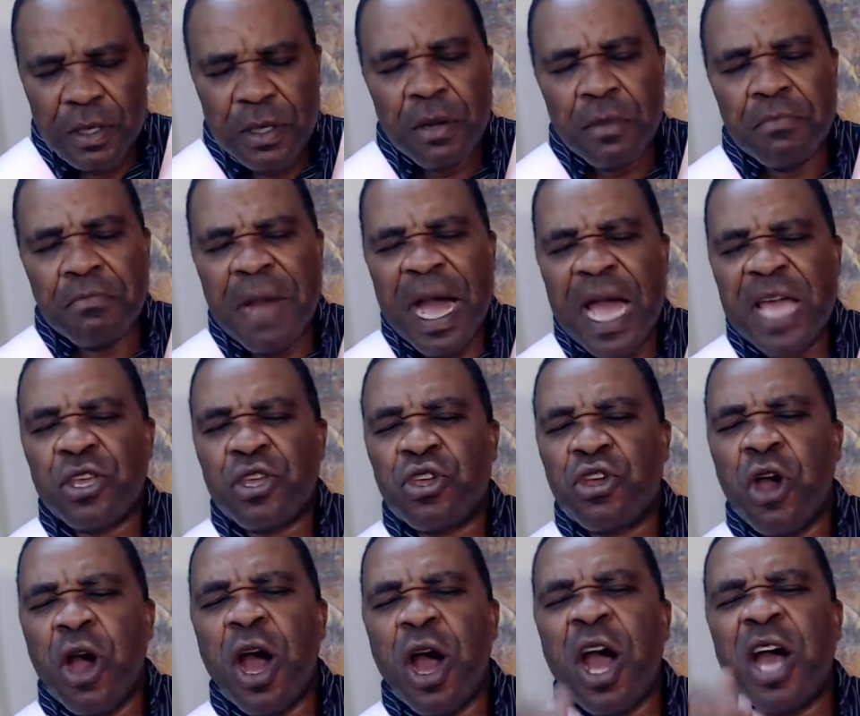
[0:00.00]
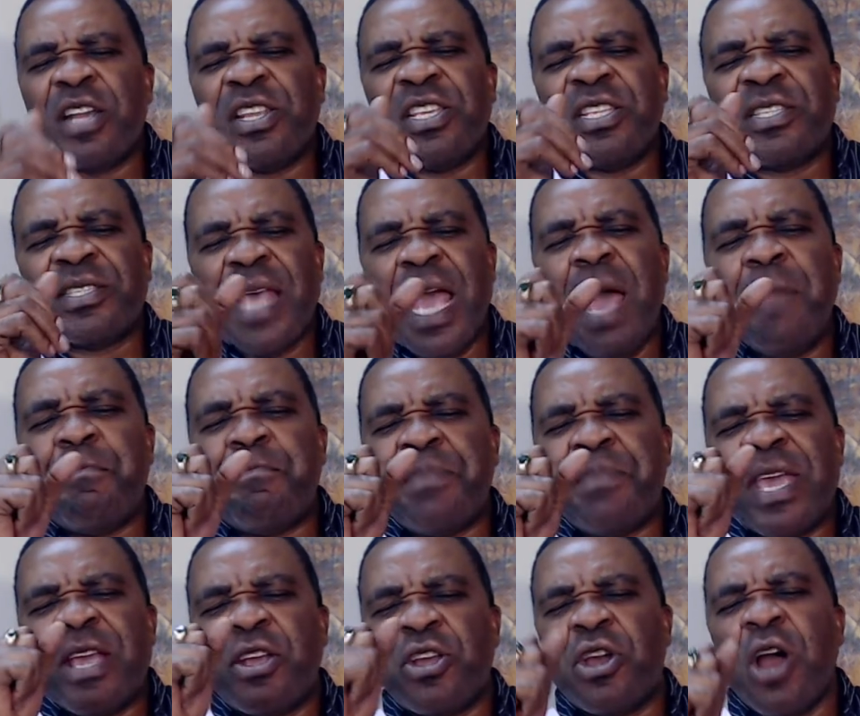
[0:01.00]
My God is a
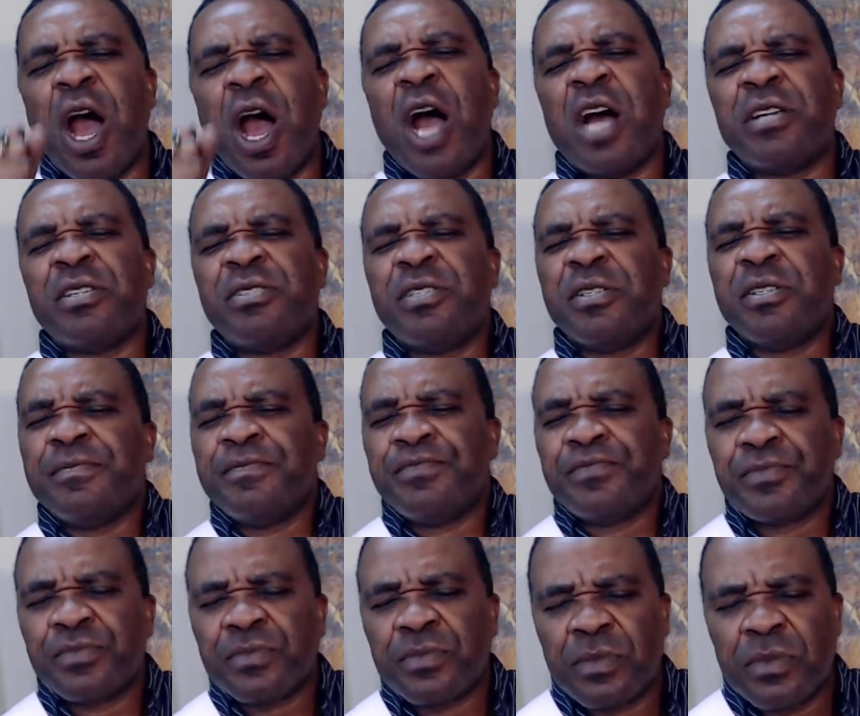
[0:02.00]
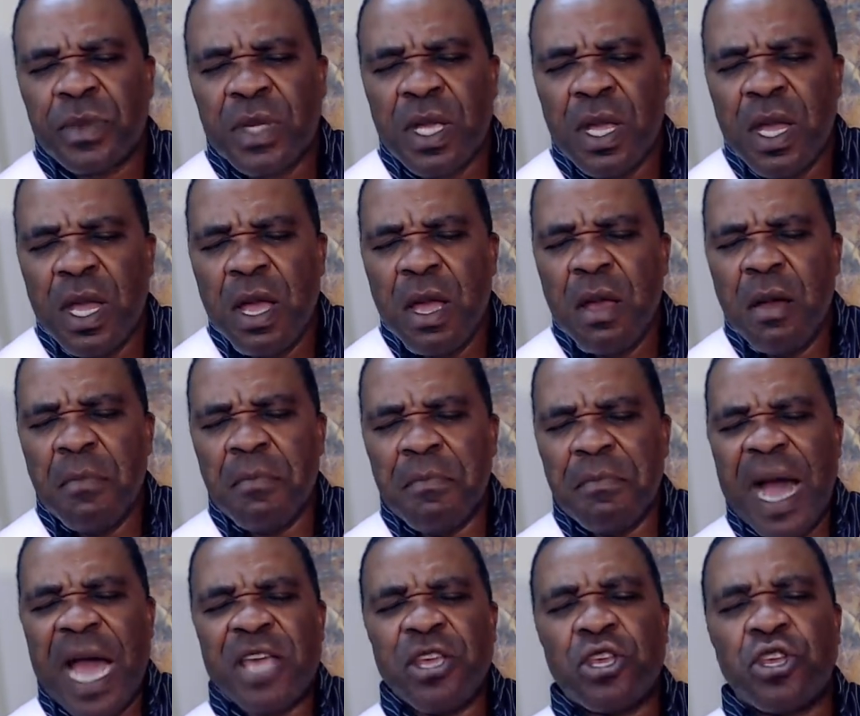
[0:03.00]
big God.
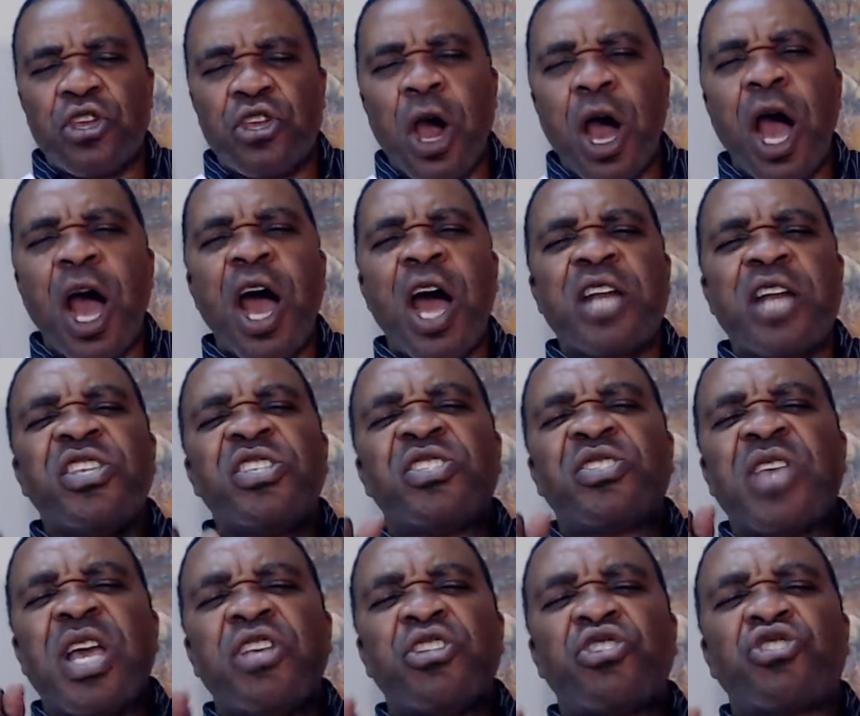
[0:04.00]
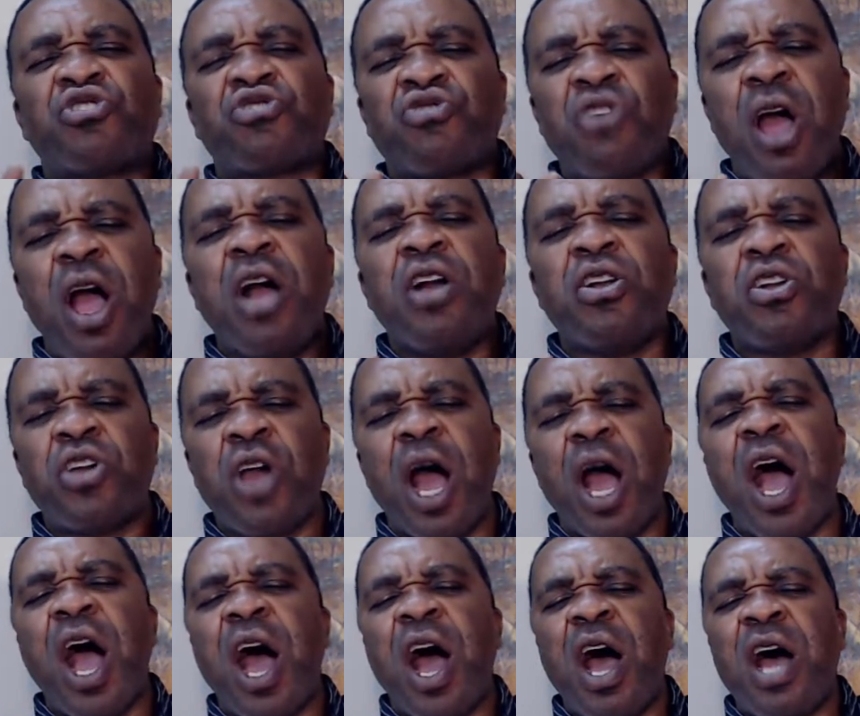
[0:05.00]
My God is a strong
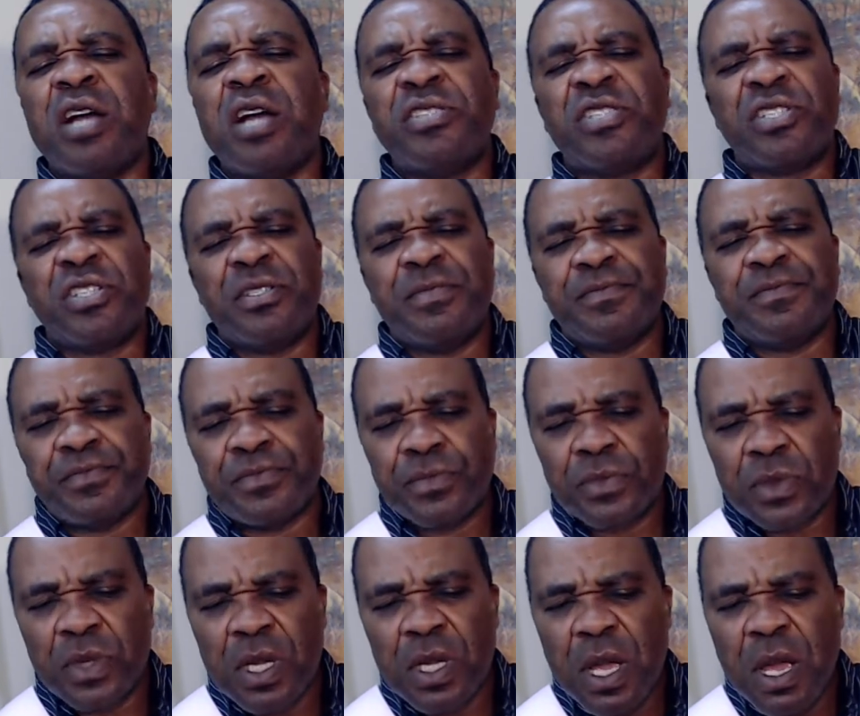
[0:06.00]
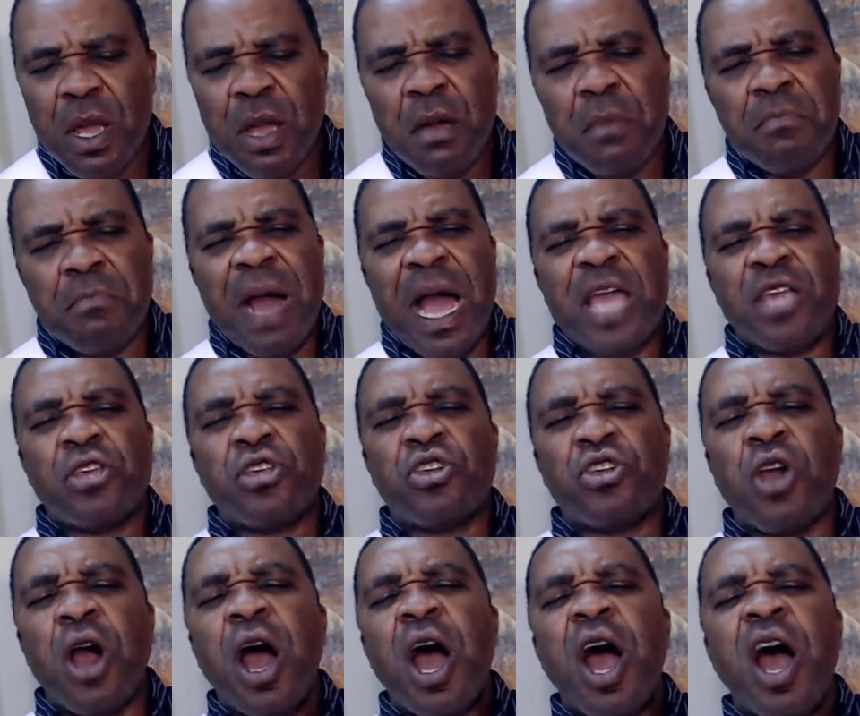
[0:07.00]
God. My
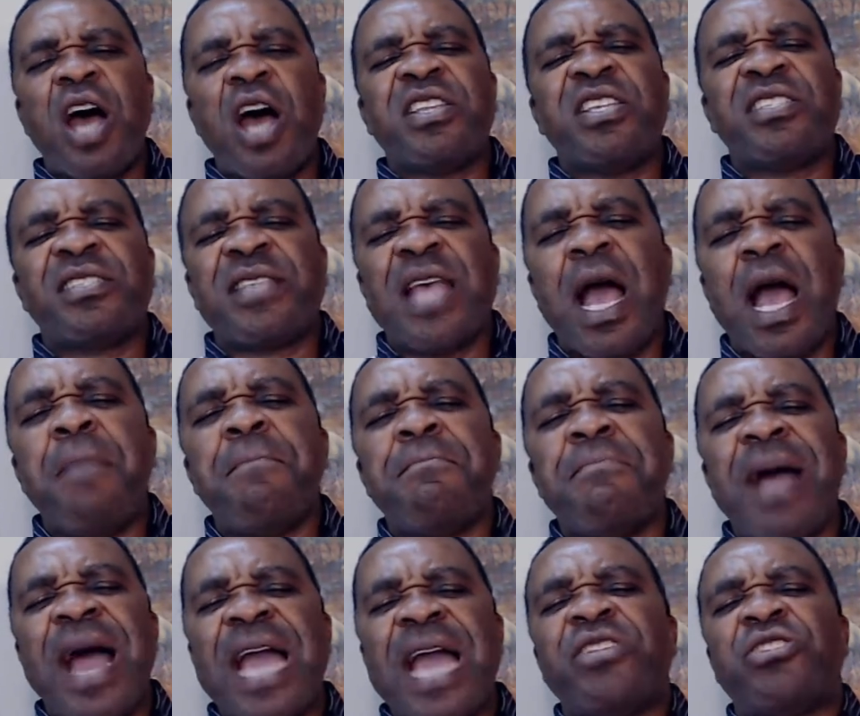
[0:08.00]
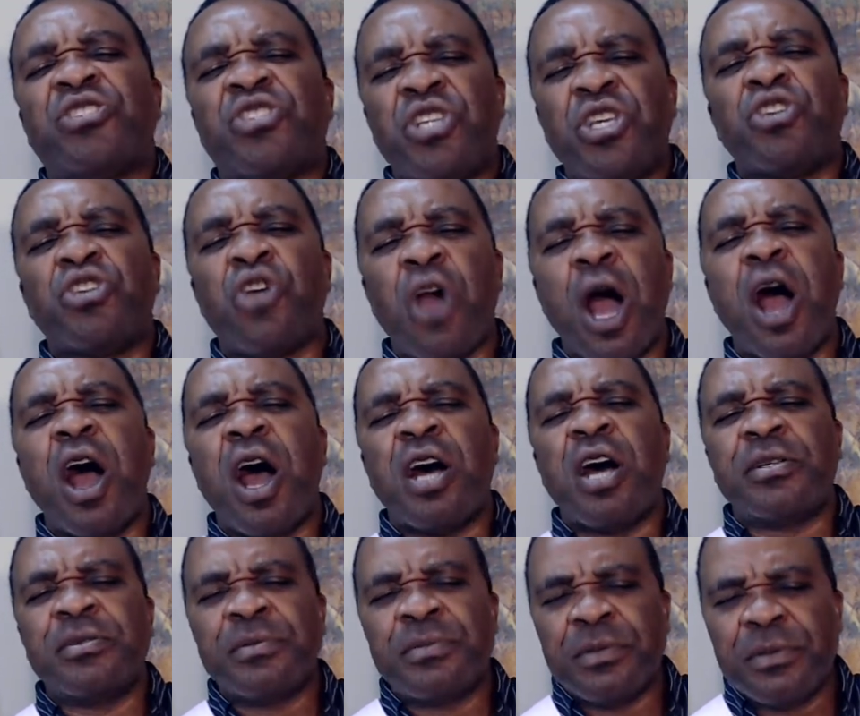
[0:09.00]
God is a mighty
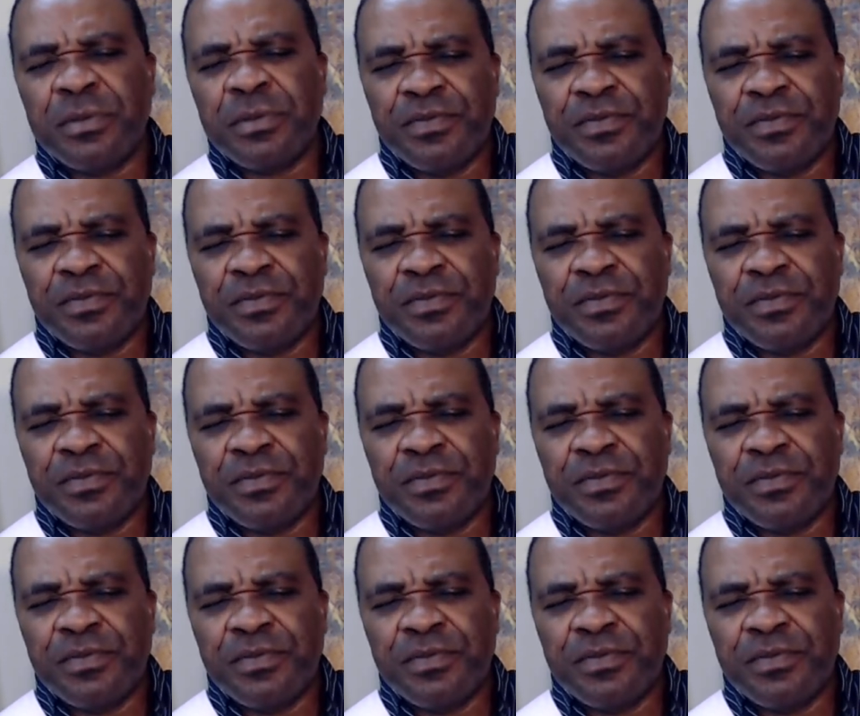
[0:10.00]
God.